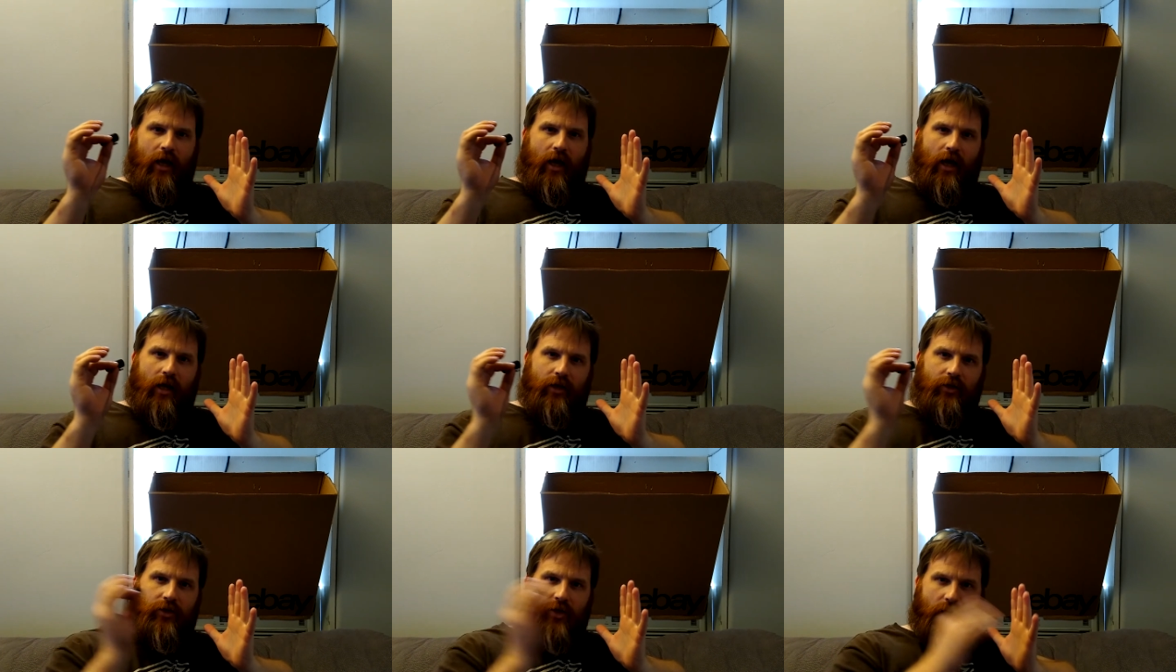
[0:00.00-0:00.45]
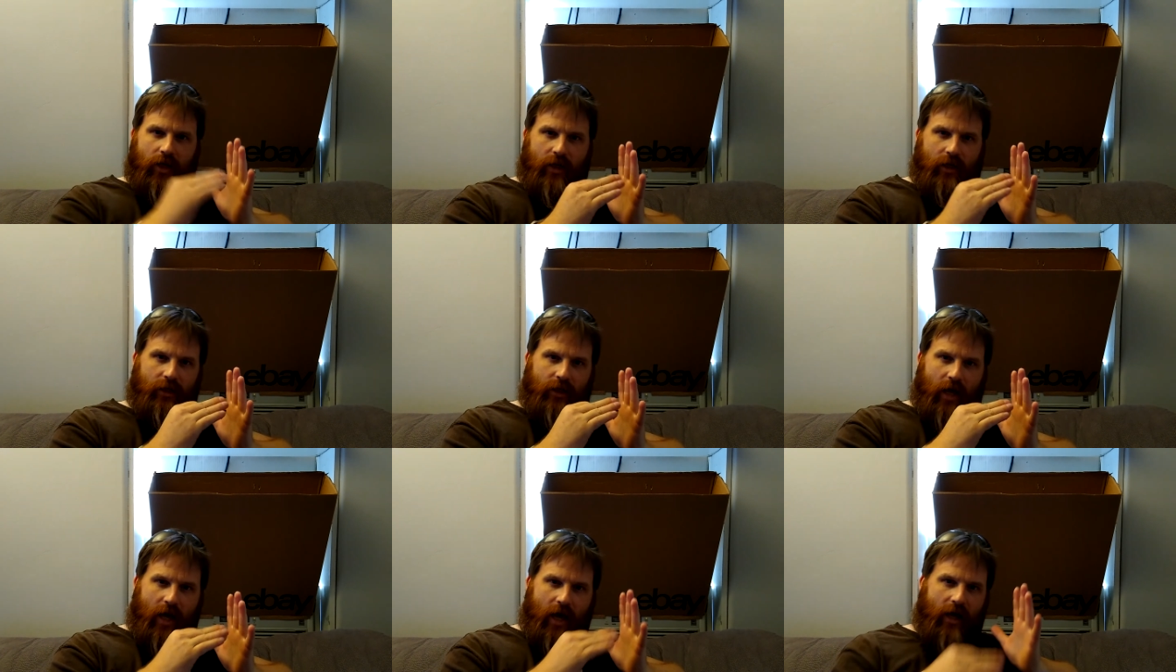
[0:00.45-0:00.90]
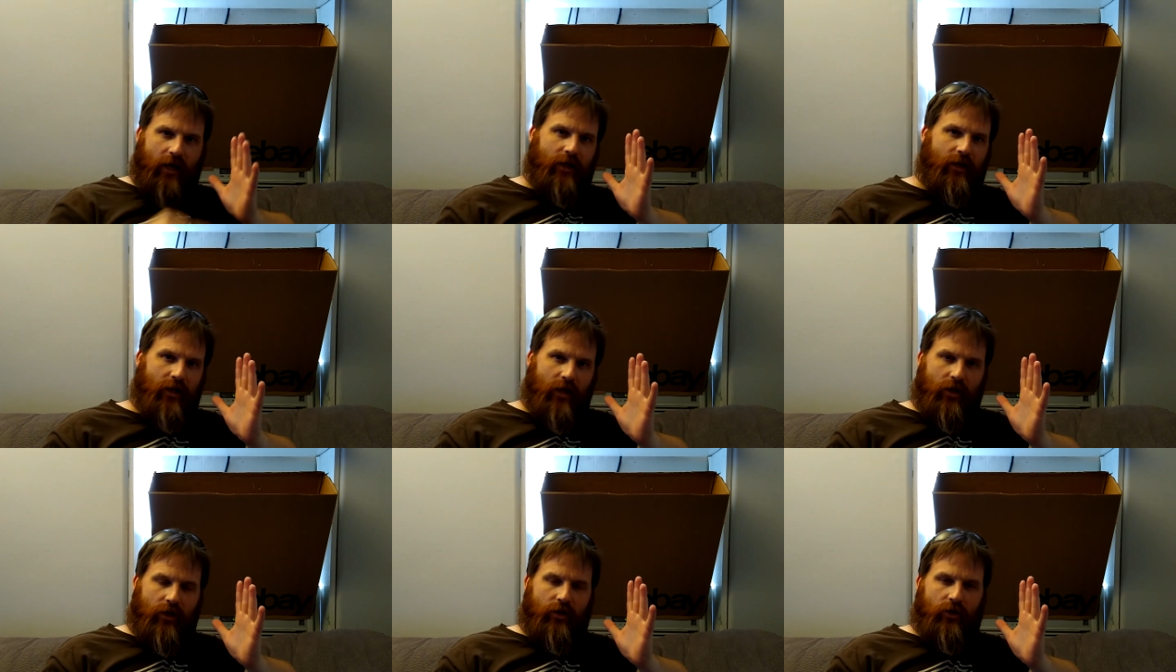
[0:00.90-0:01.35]
and it's hitting that
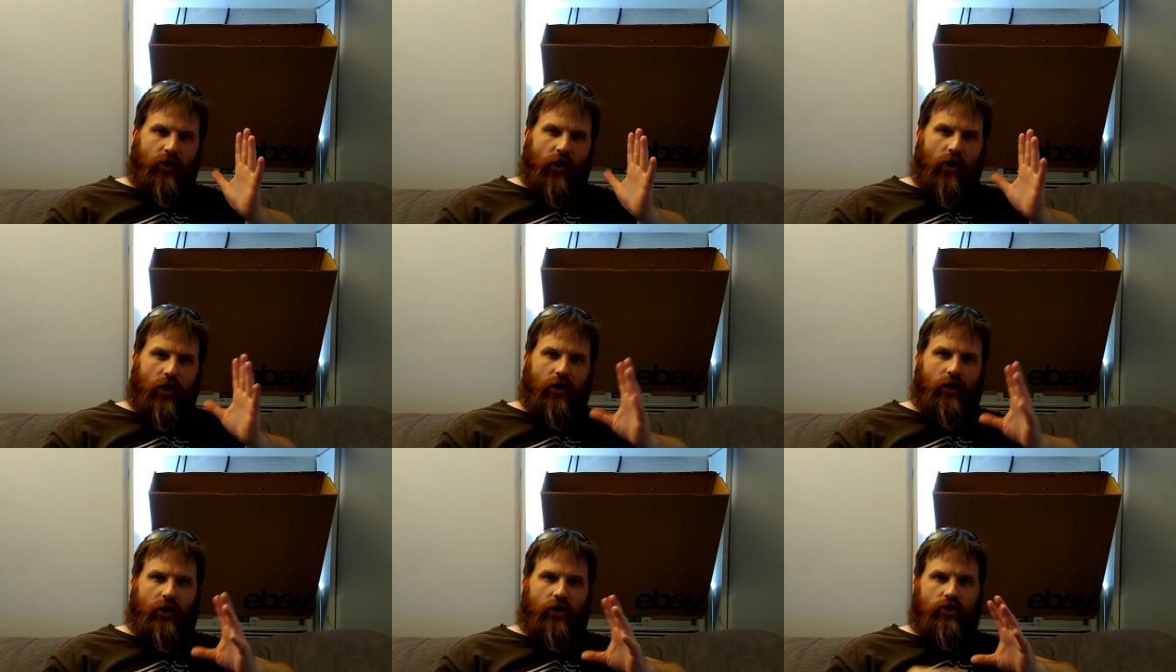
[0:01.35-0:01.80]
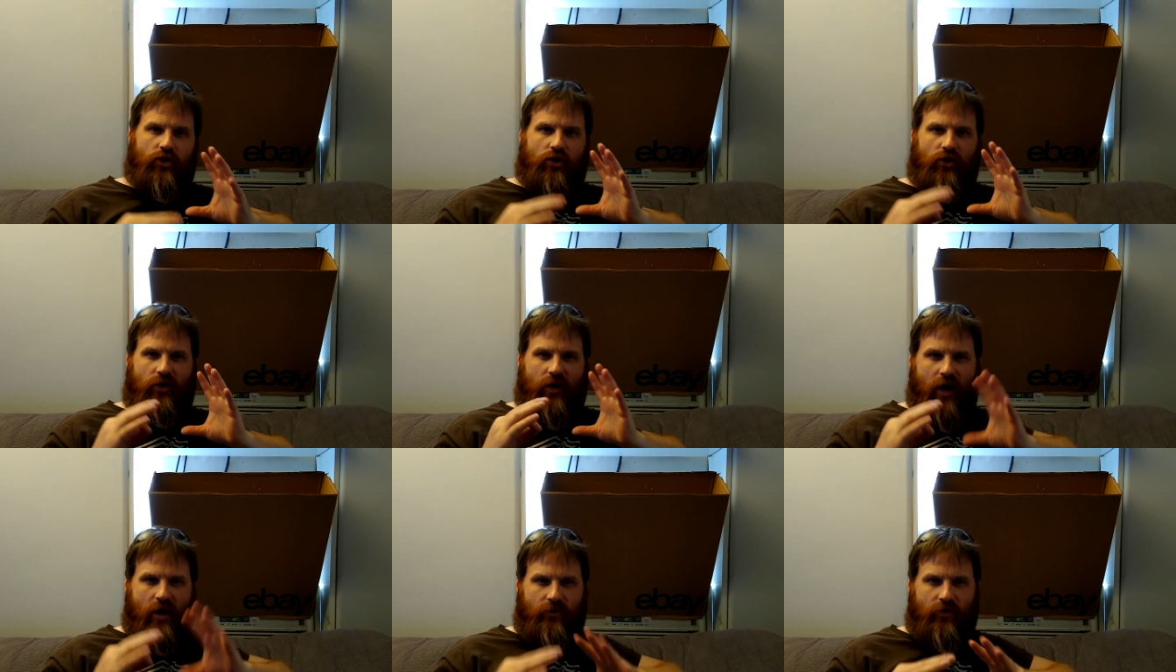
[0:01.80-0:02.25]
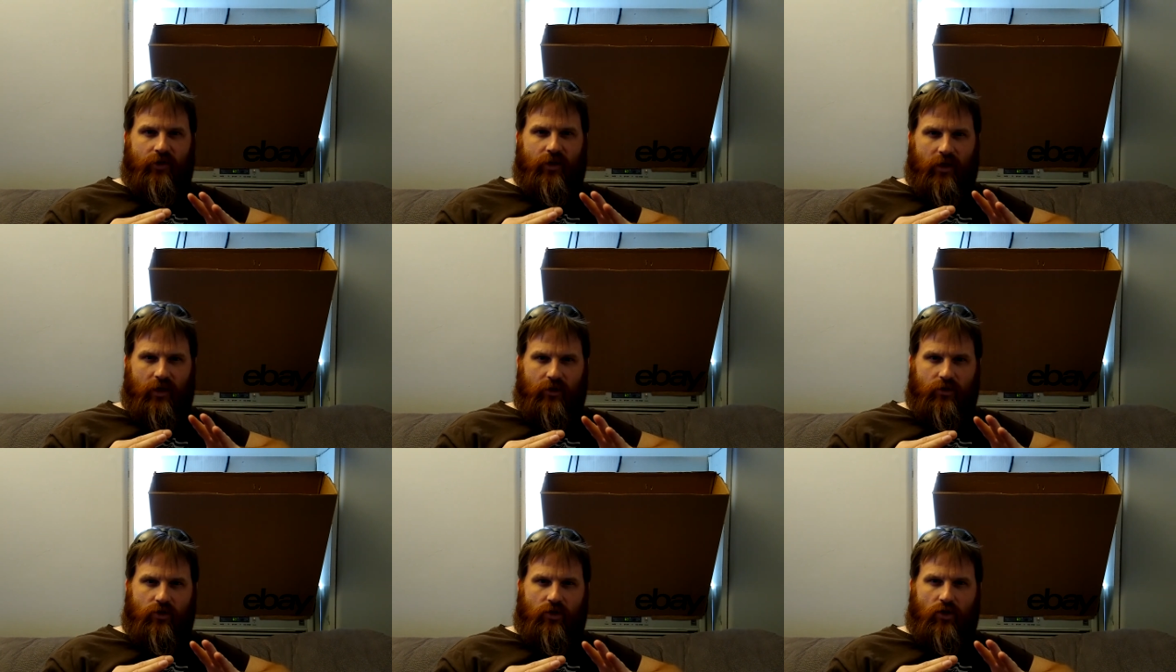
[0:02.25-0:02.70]
and hitting your air conditioner and
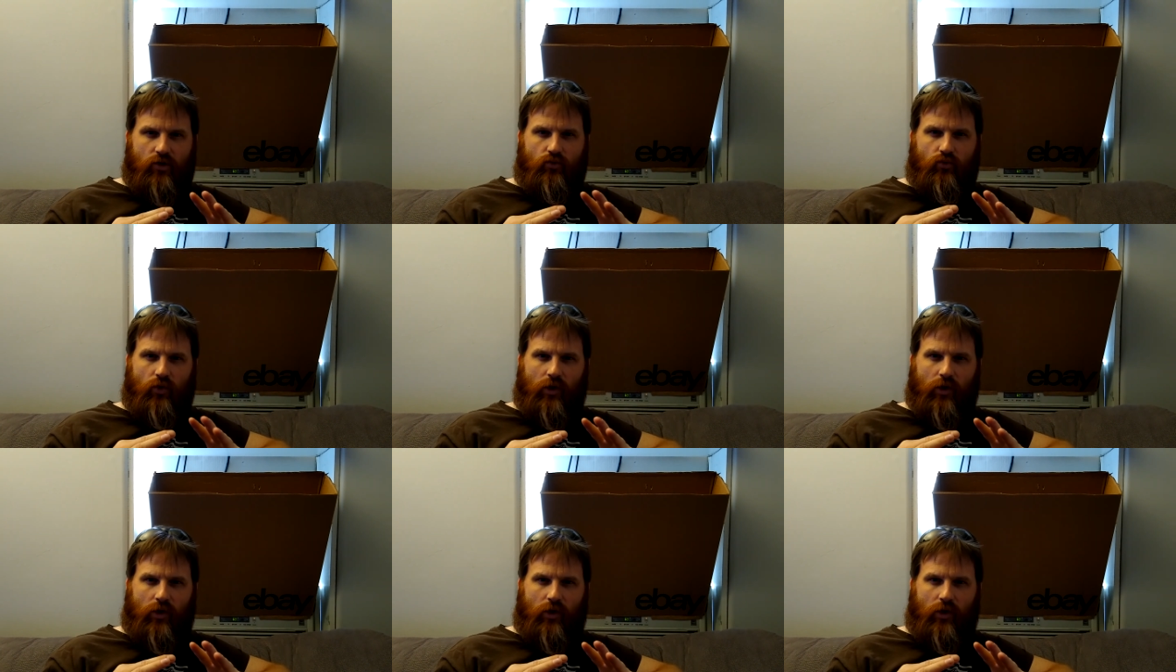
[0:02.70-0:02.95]
everything is just